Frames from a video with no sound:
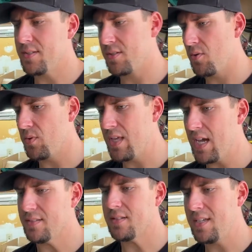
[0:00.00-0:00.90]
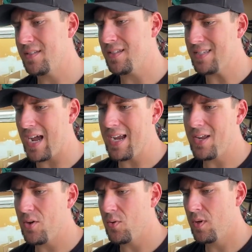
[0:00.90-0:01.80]
So yes, is a
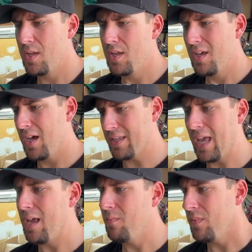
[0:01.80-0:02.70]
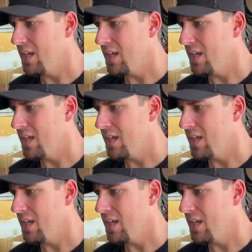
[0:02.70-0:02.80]
dyno a game?